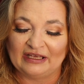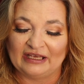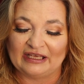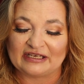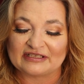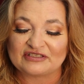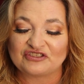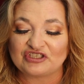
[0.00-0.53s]

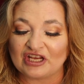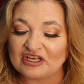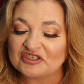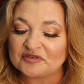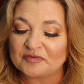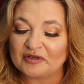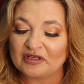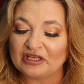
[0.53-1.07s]
It is
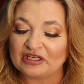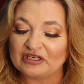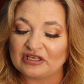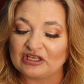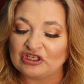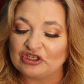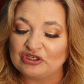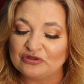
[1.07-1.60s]
changeable and
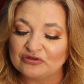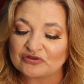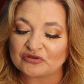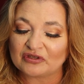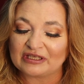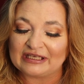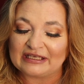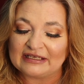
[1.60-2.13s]

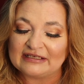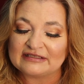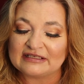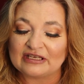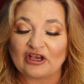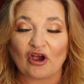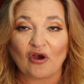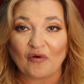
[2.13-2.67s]
usually
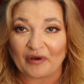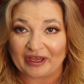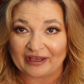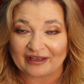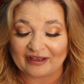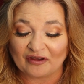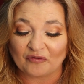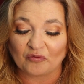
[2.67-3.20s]
easygoing,
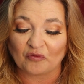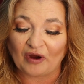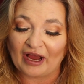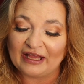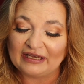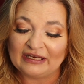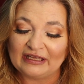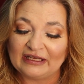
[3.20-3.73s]

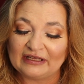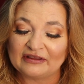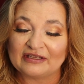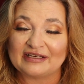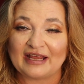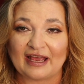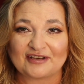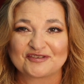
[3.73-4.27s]
riding the
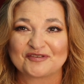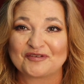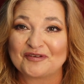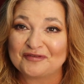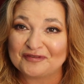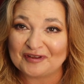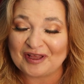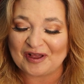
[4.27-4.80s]

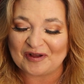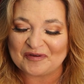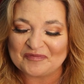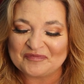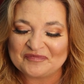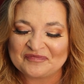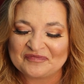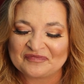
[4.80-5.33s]
natural flow.
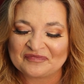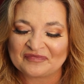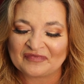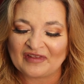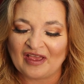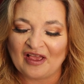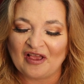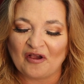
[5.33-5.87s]

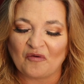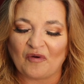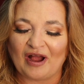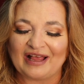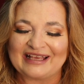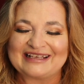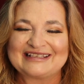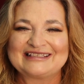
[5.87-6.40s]

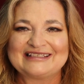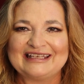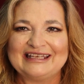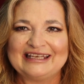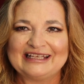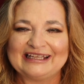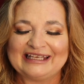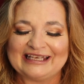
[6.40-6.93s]
While
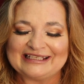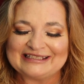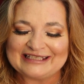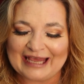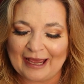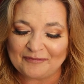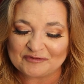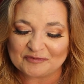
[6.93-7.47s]
exceedingly
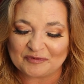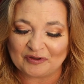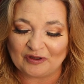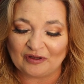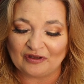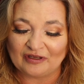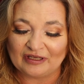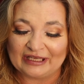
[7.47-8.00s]

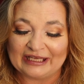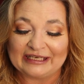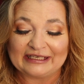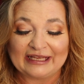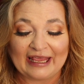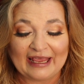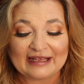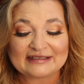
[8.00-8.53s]
adaptable, it
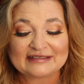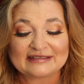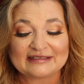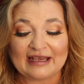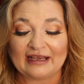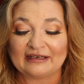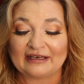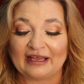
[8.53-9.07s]
can
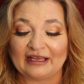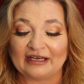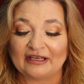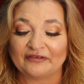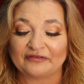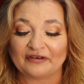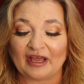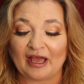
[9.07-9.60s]
stagnate
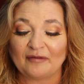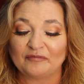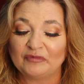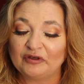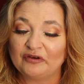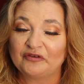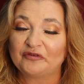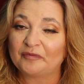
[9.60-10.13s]
if not
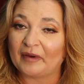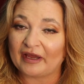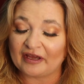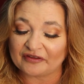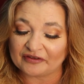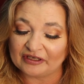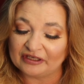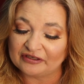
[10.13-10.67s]
moved by
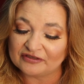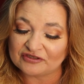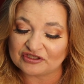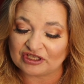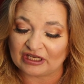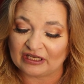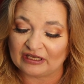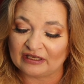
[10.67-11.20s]
other
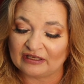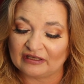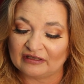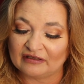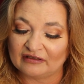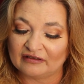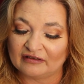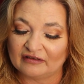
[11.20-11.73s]
energy.
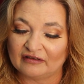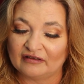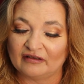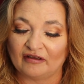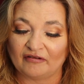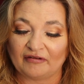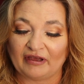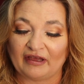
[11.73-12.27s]

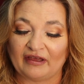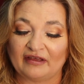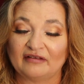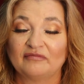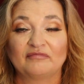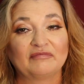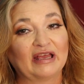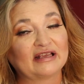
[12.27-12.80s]
Okay,
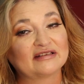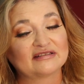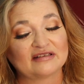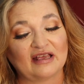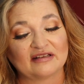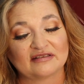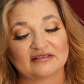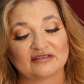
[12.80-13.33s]
makes
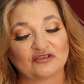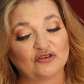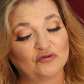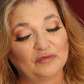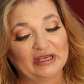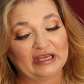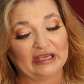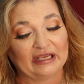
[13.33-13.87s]
sense to
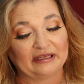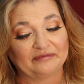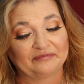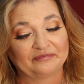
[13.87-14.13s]
me.